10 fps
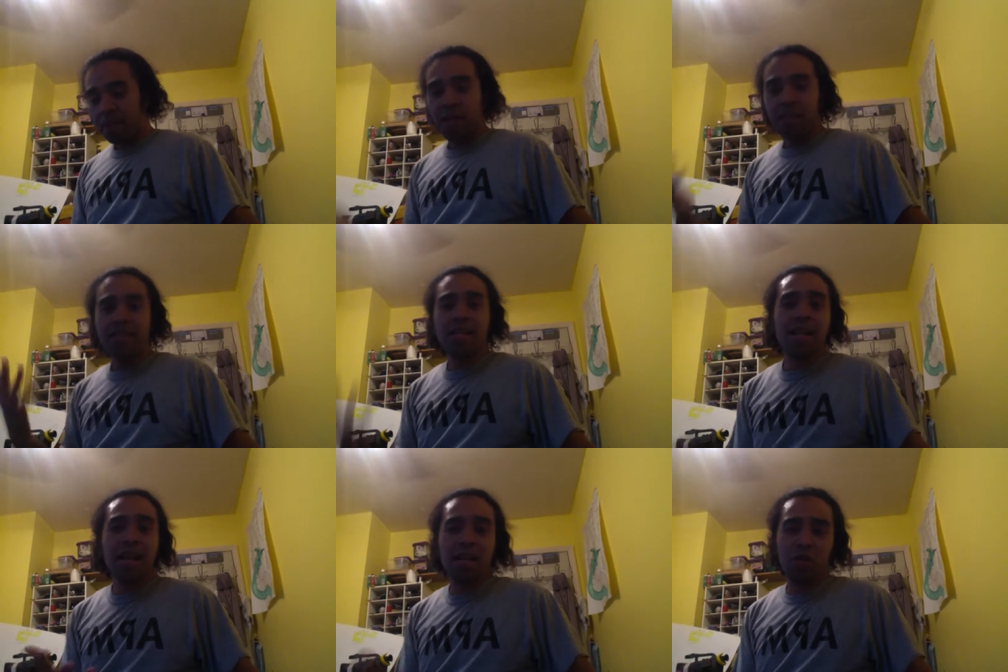There's nothing
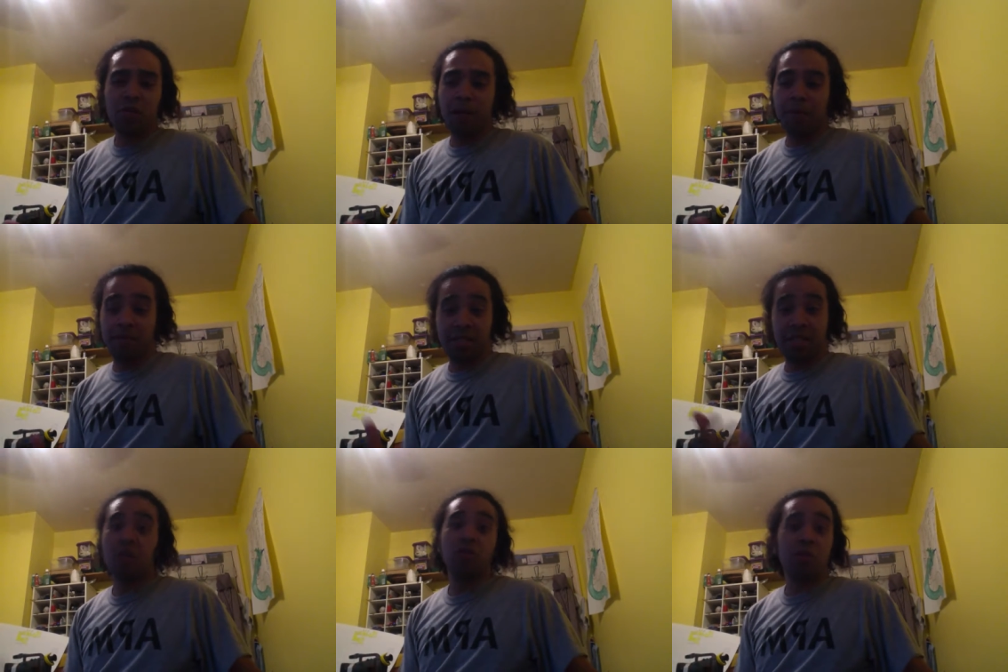I can do about it because I
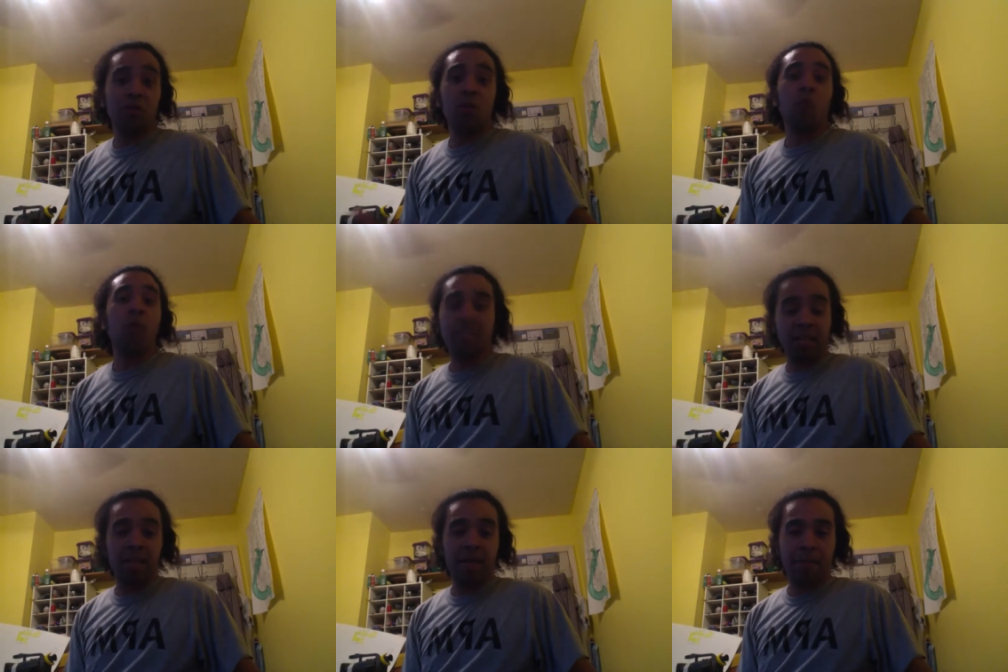also don't know what
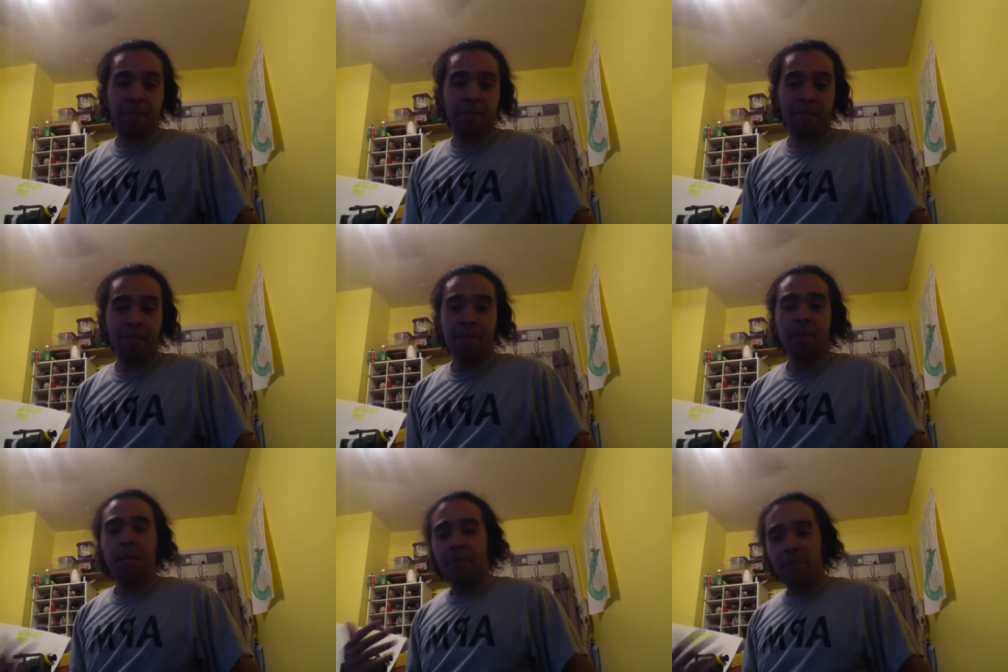state I'm in.
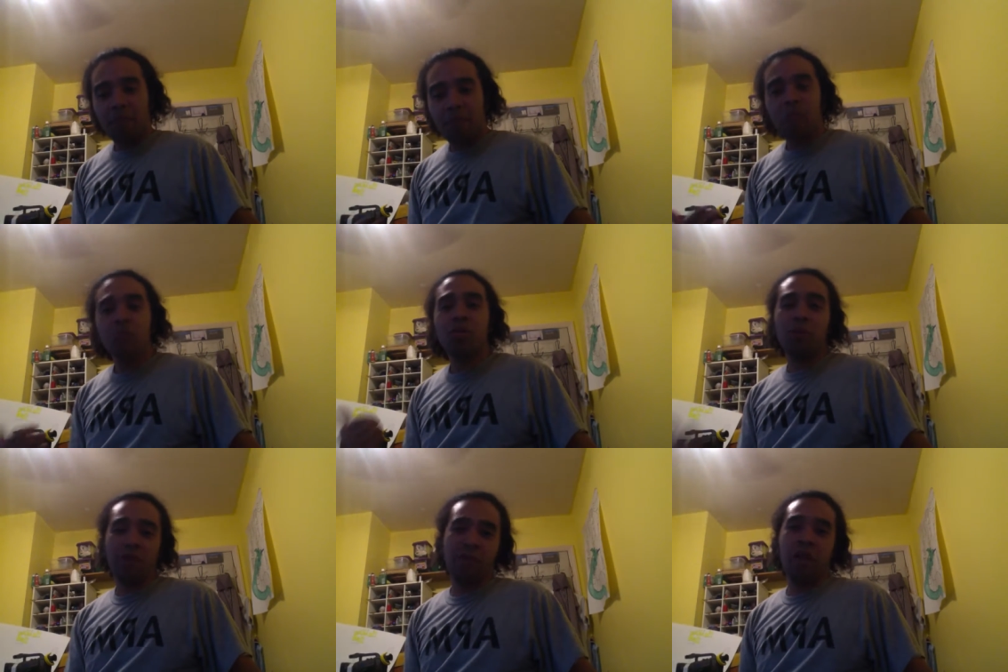But for my
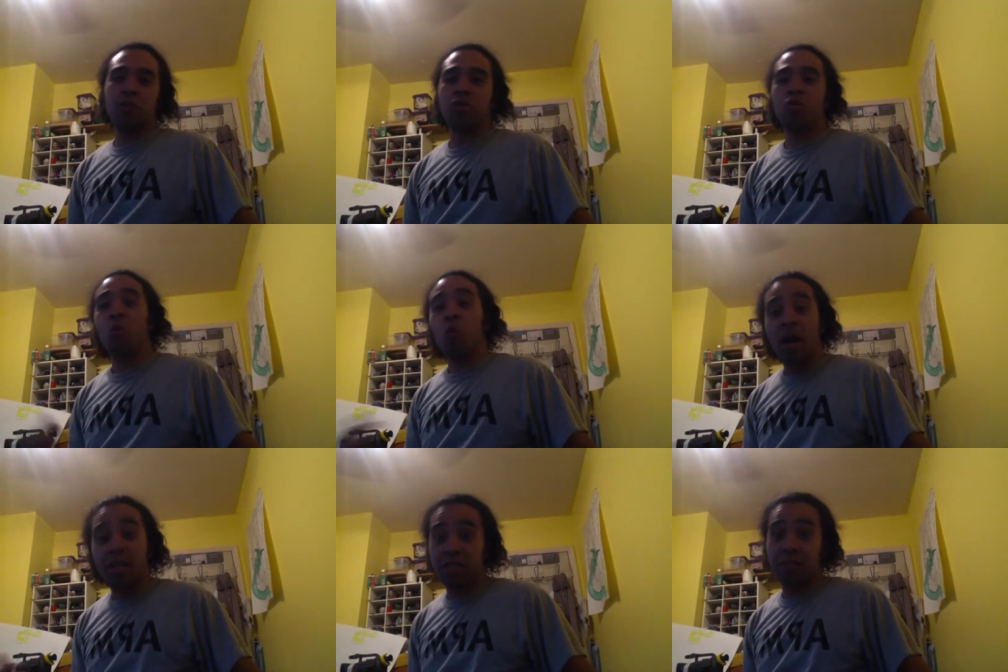21 followers who are
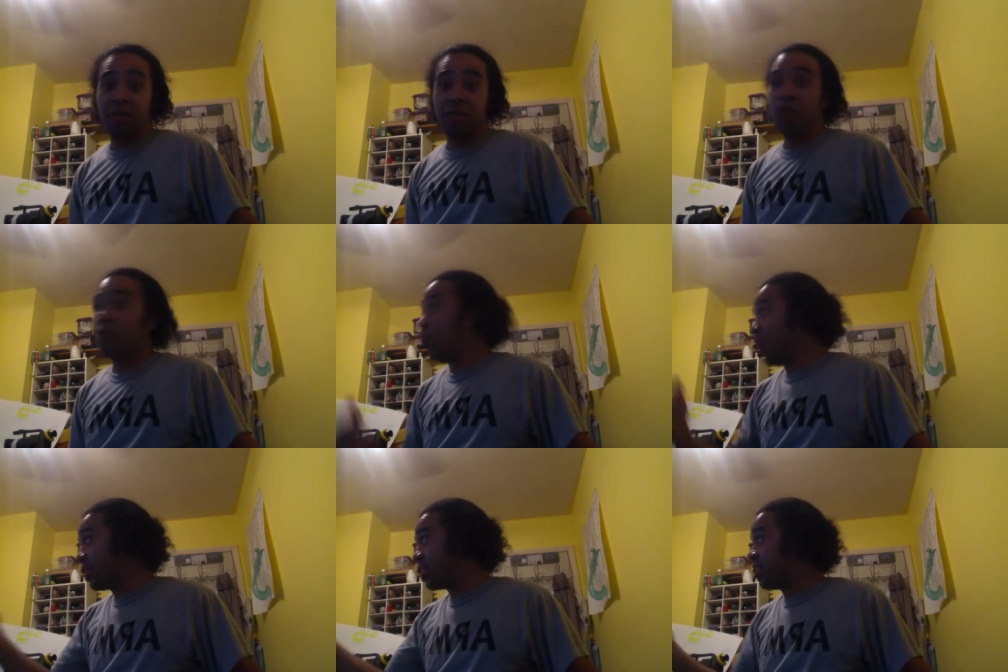watching me
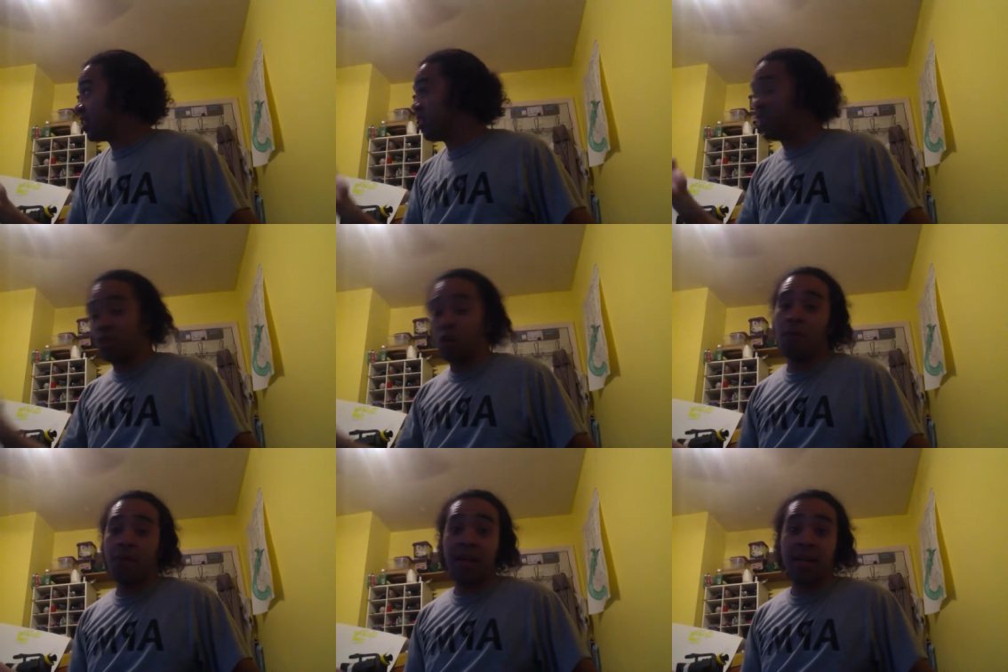watch this
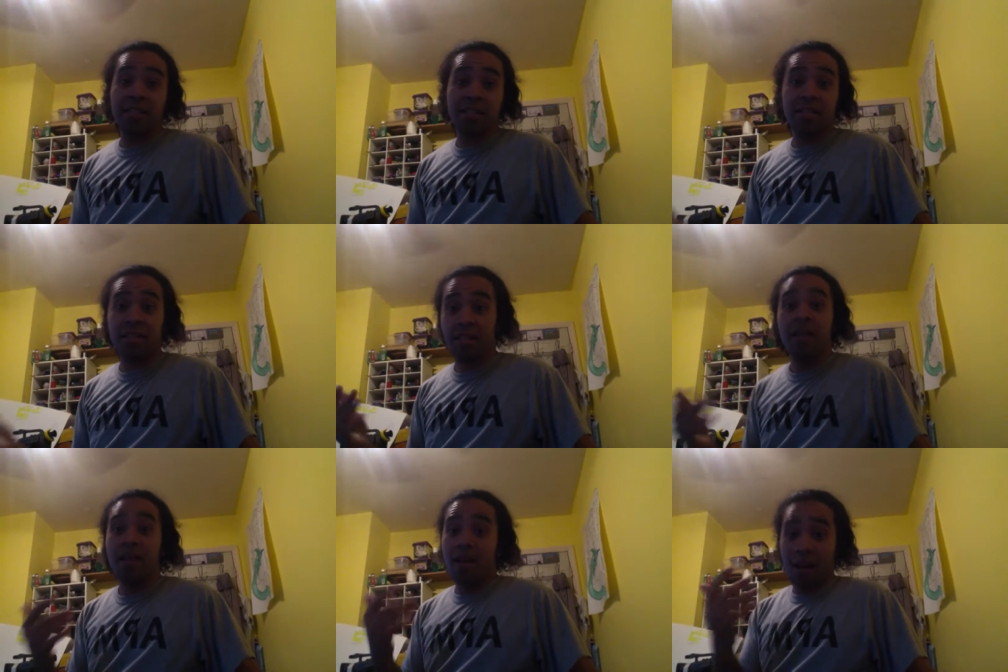disturbing ass thing, and
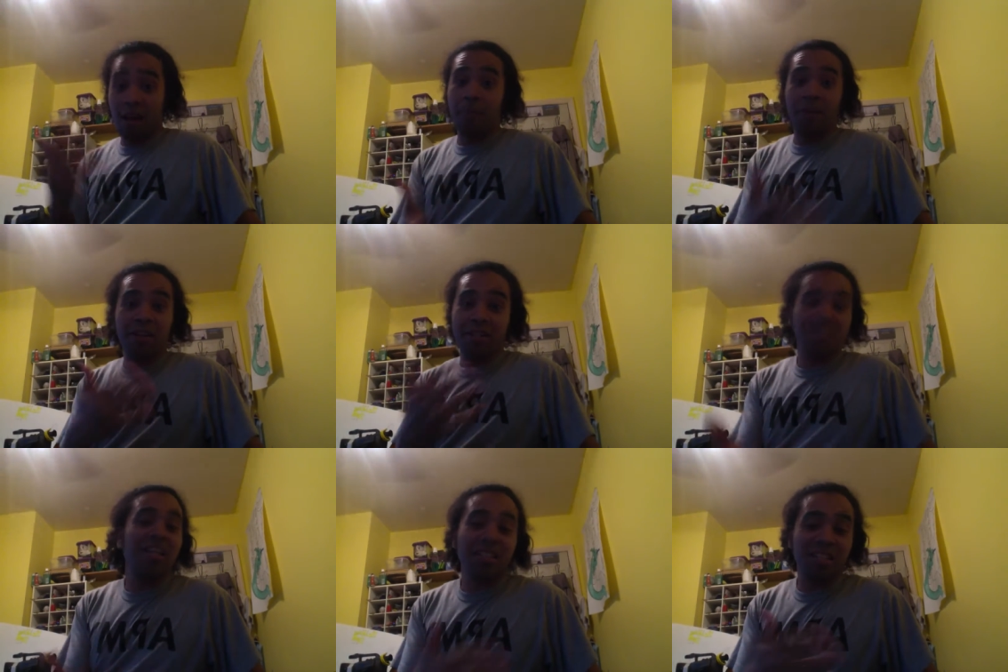I'm going to
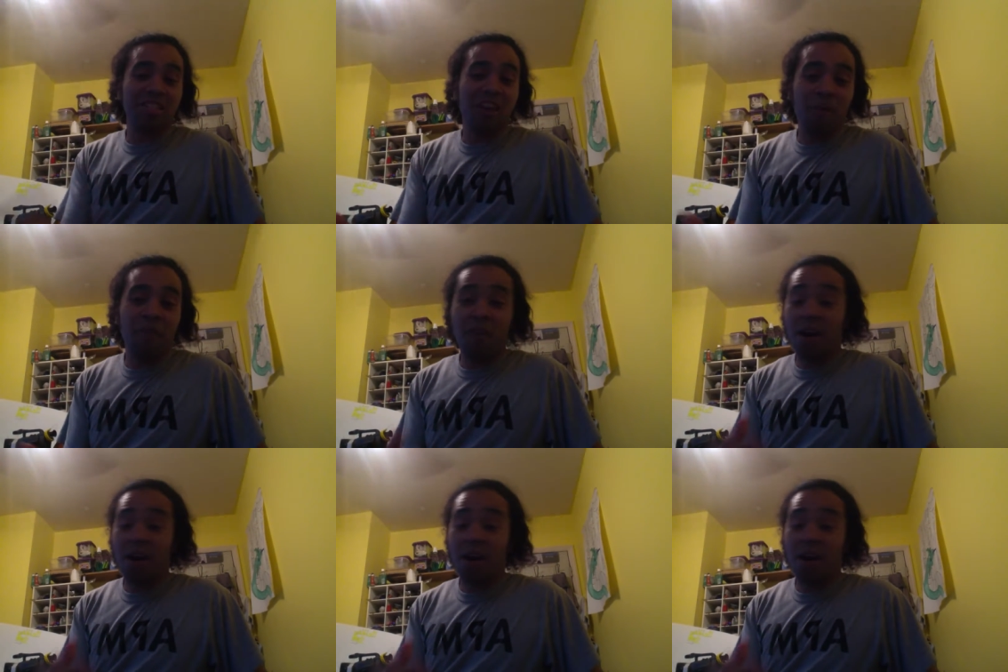cut this off before I